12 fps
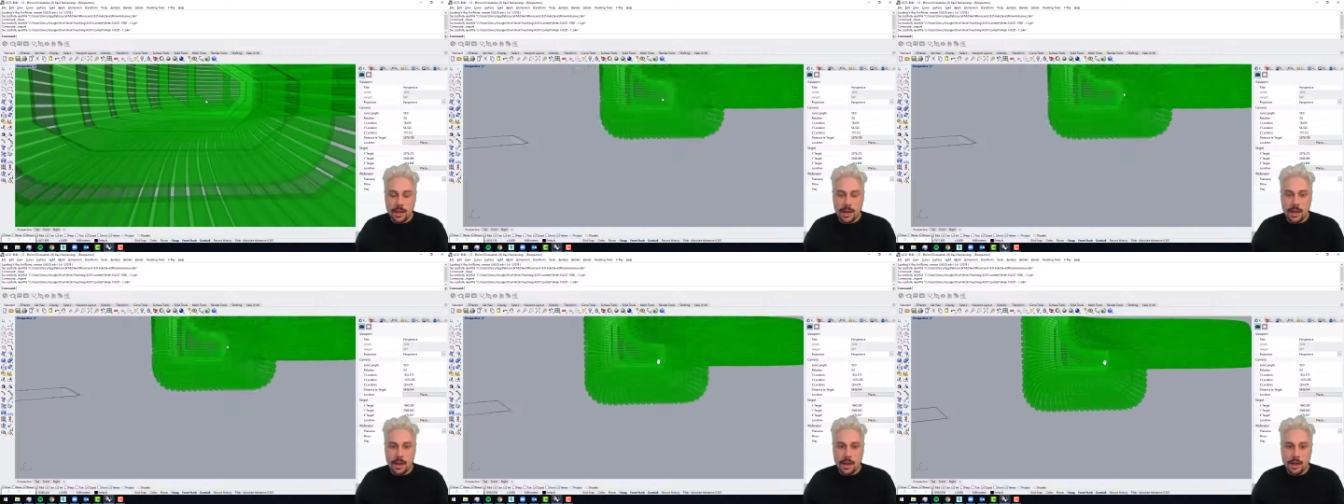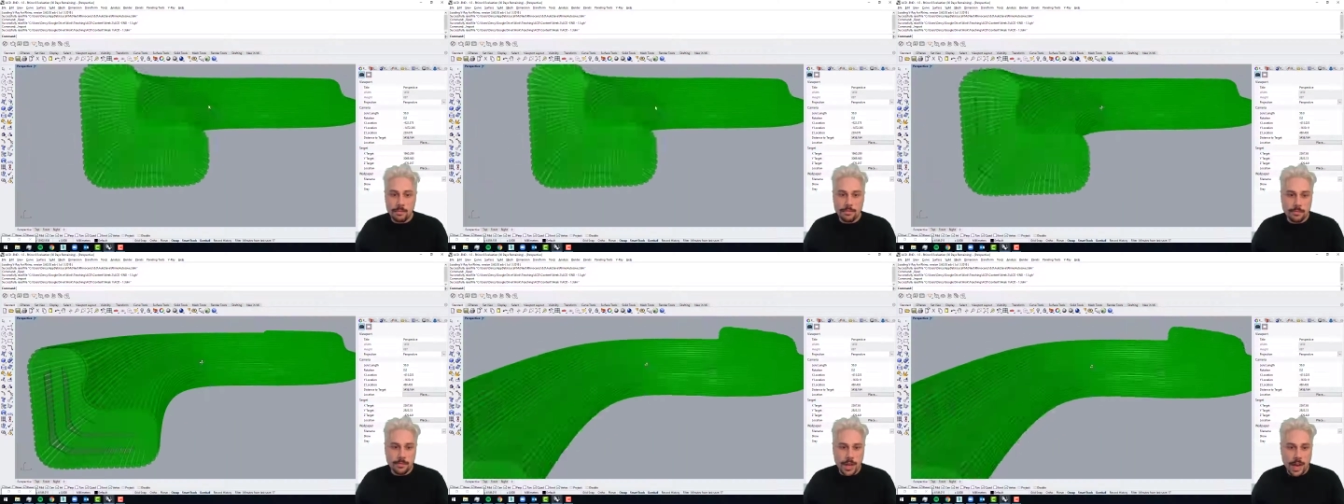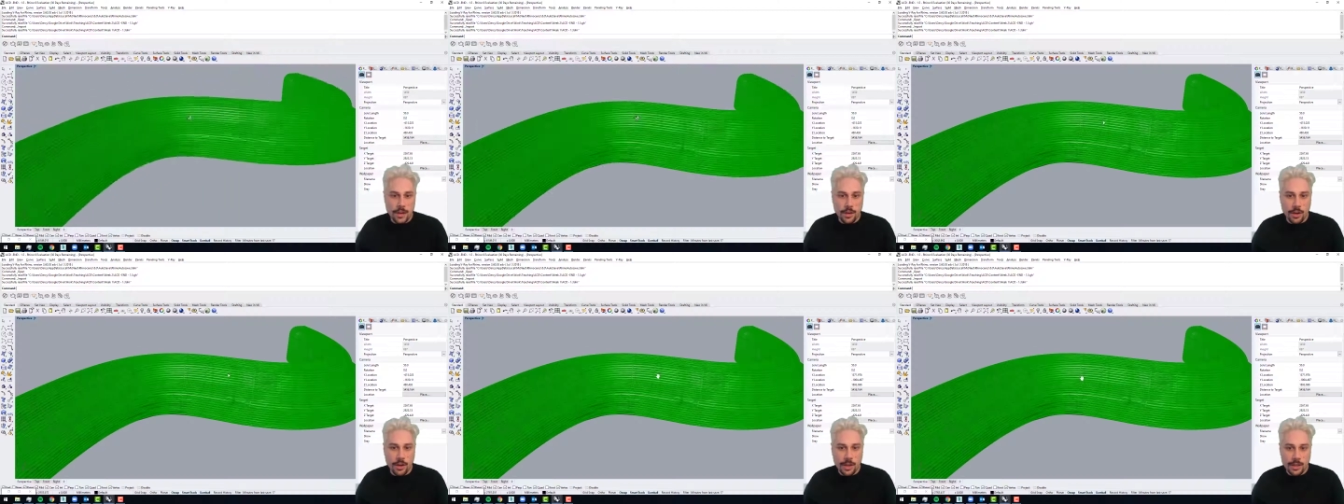And
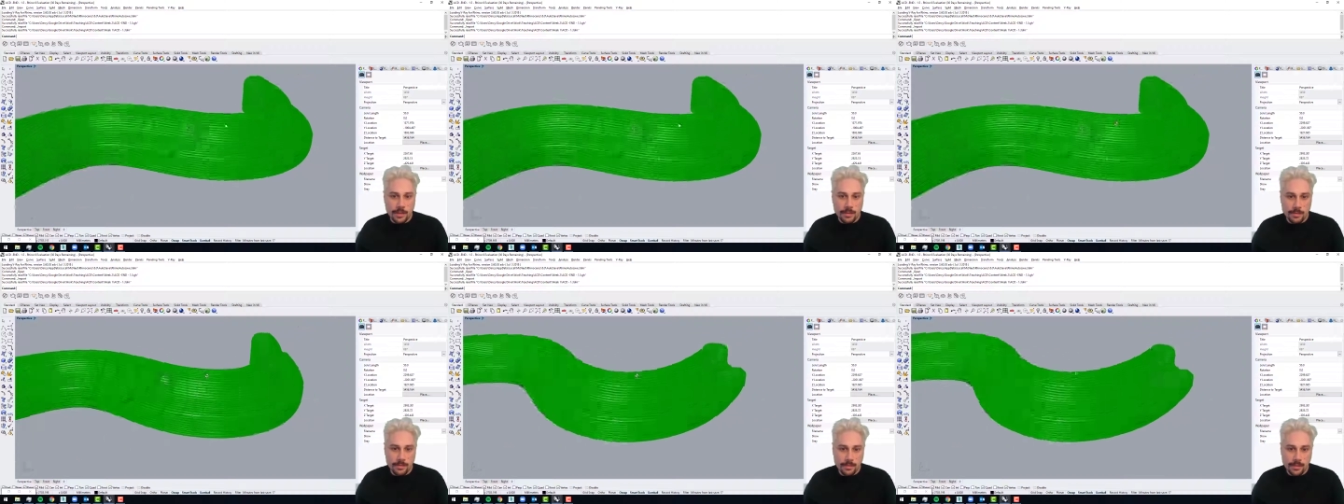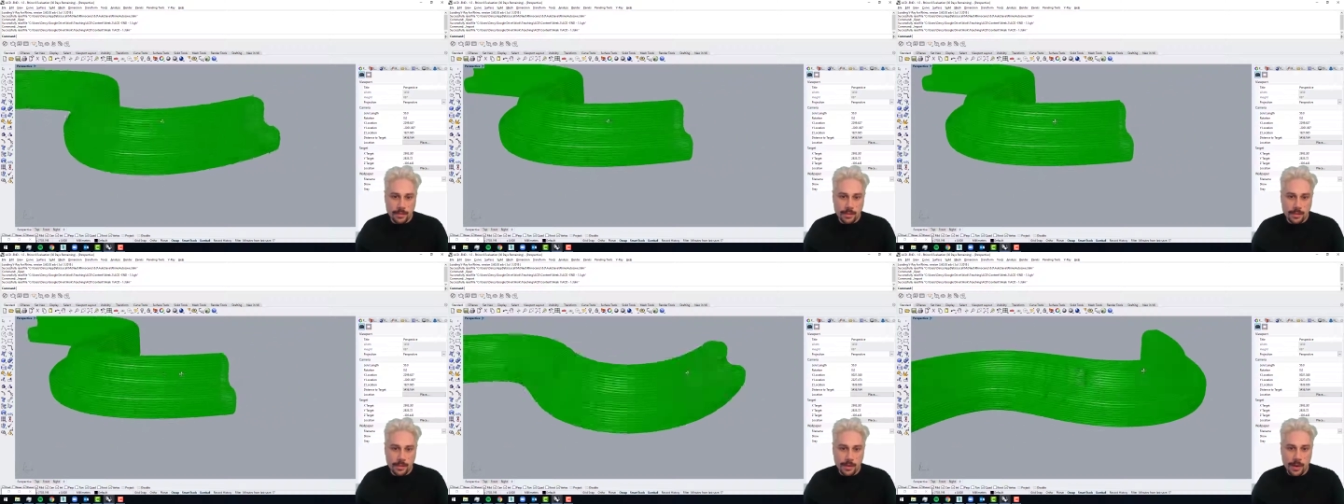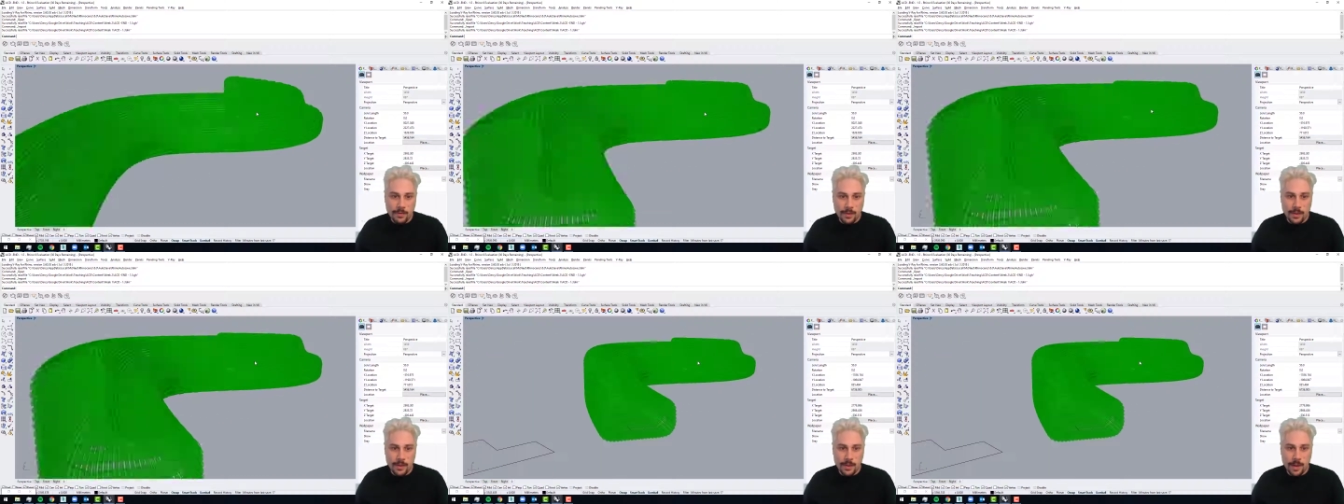we'll have
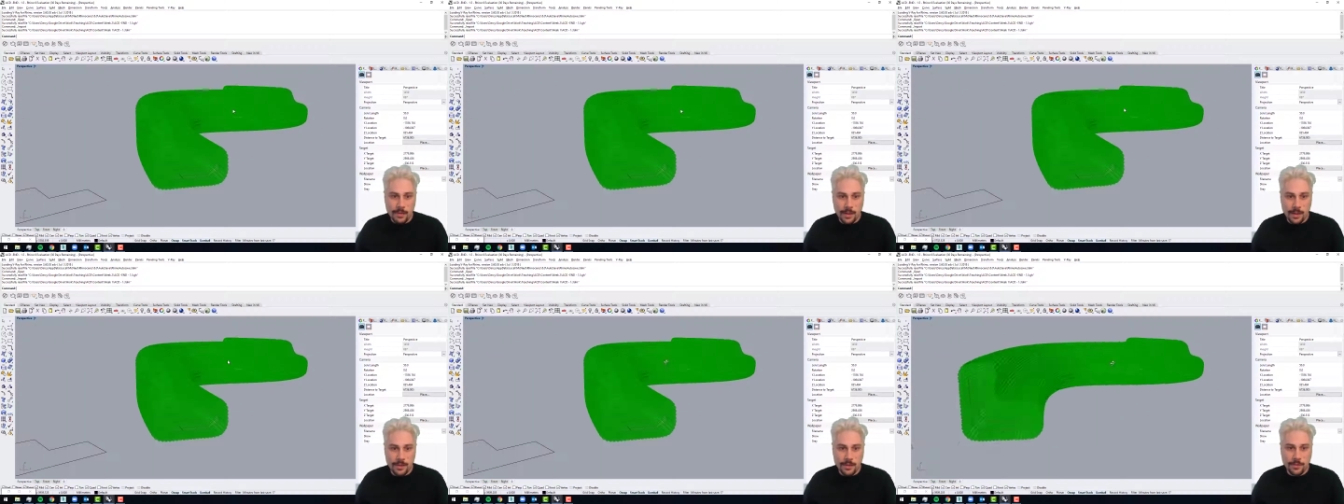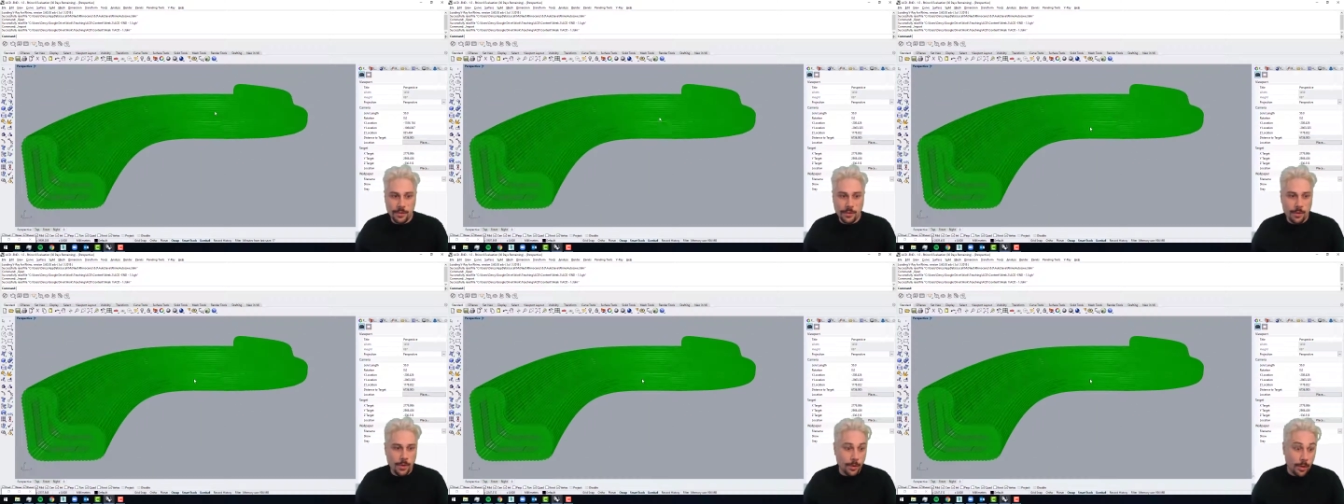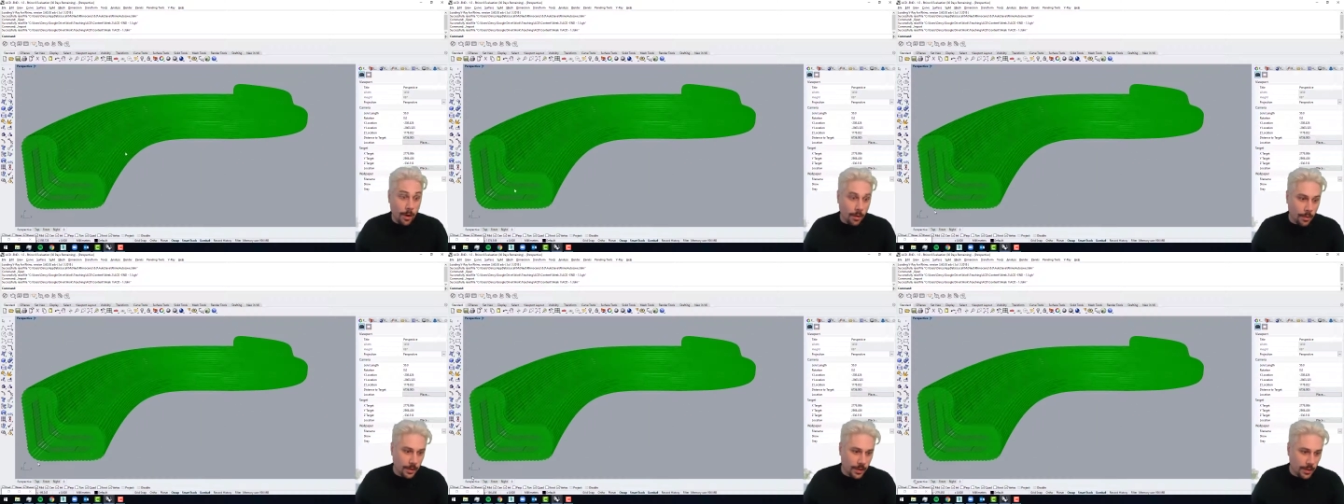to there's a
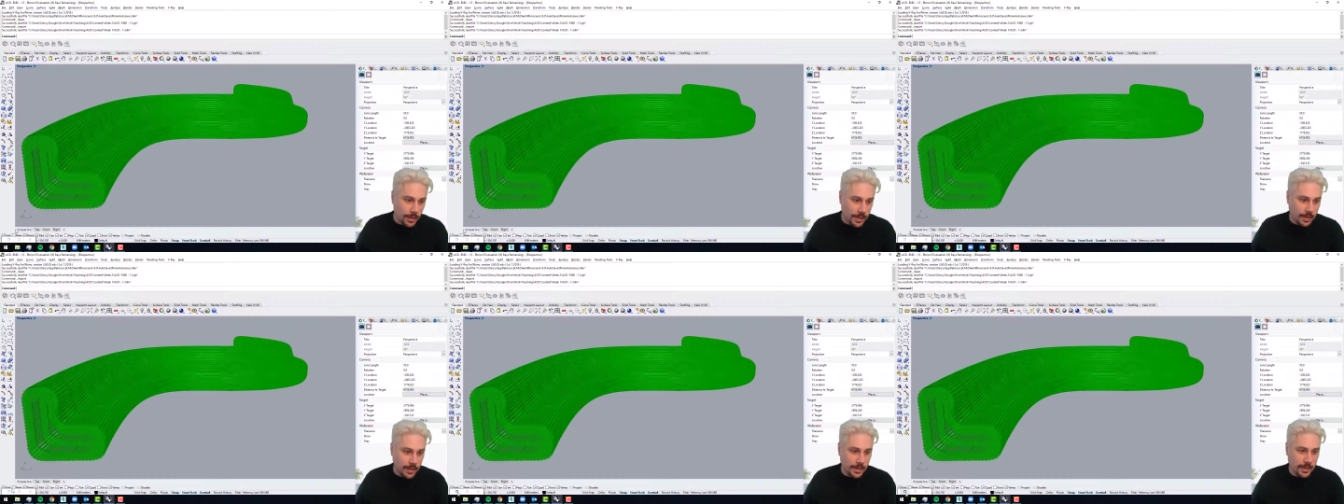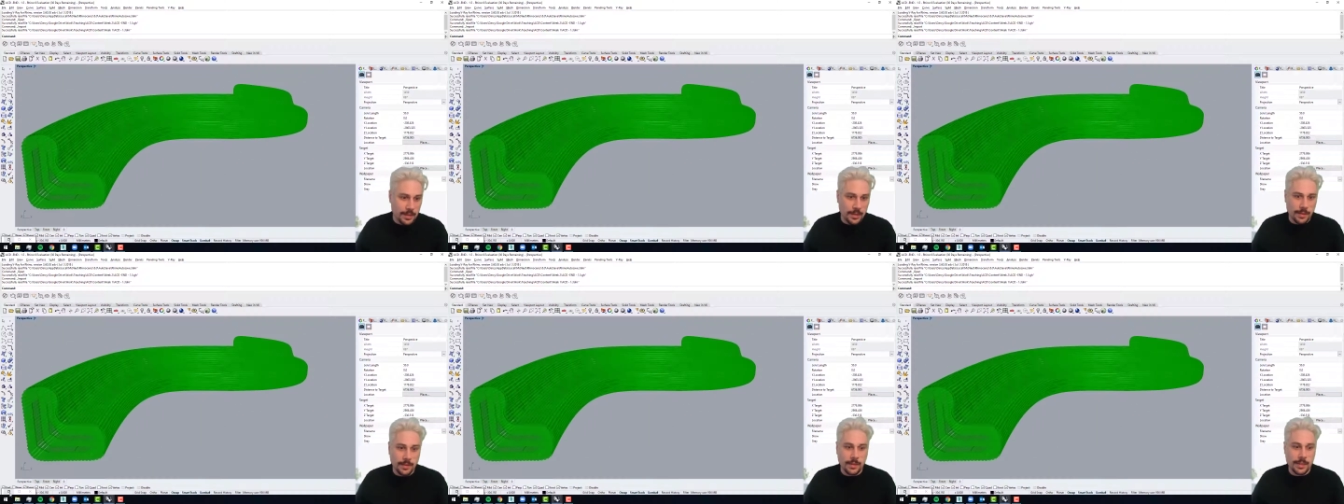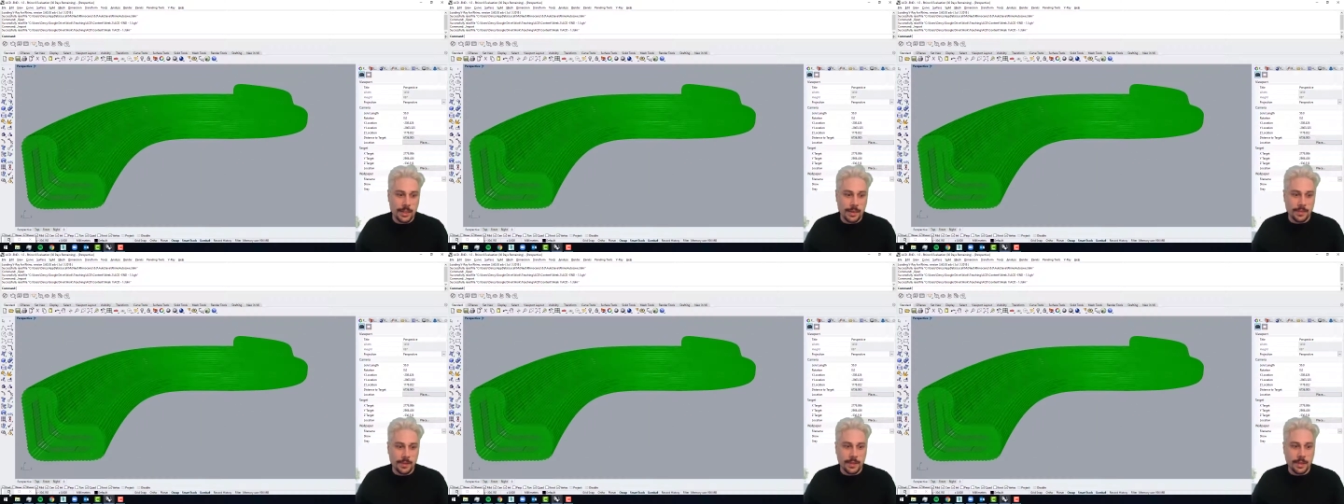lot more
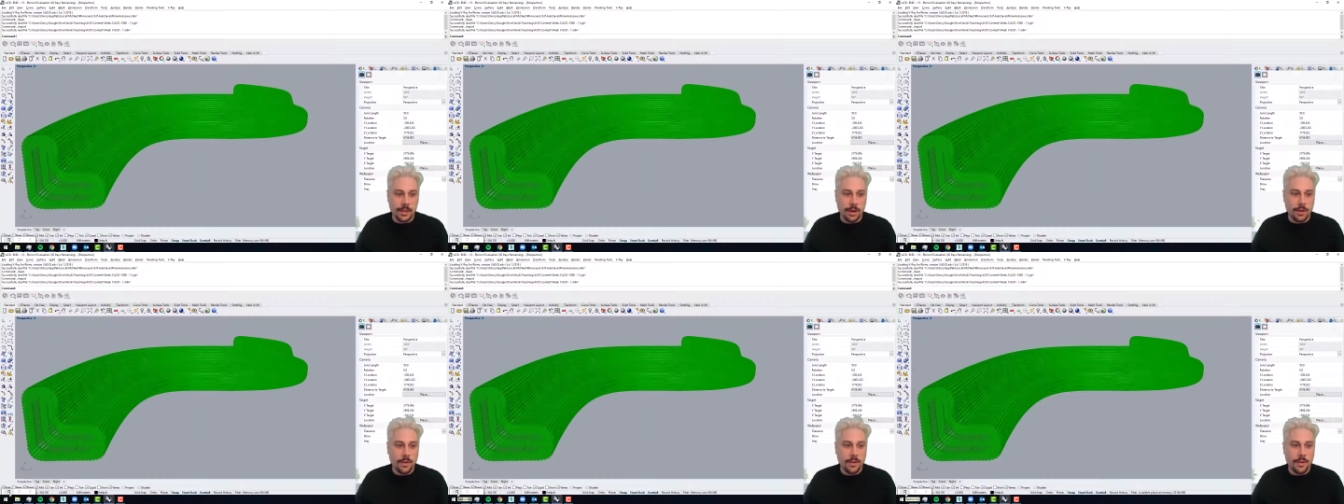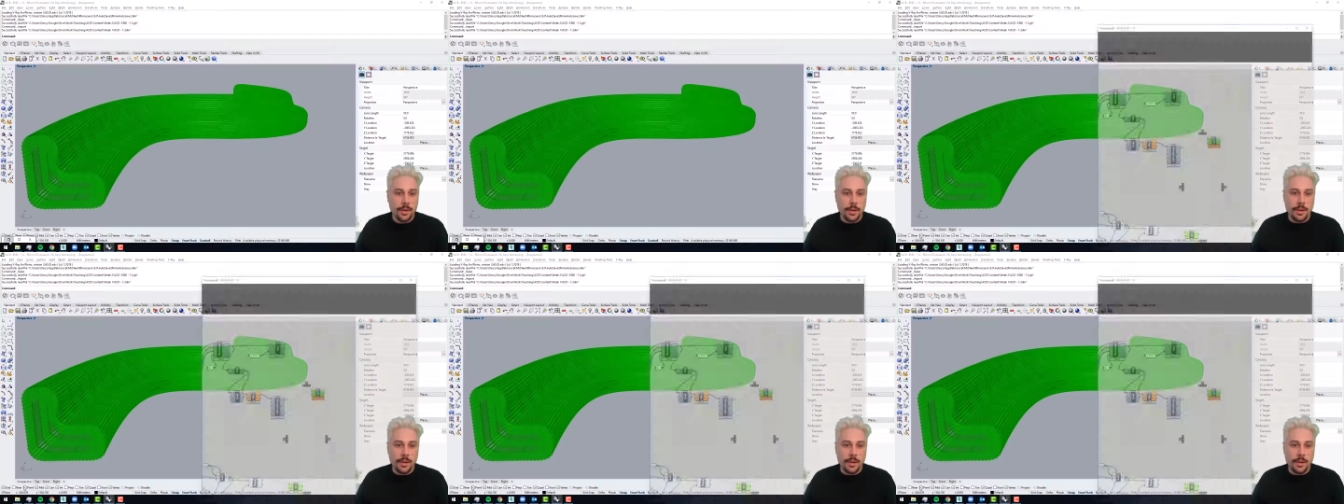steps left to go.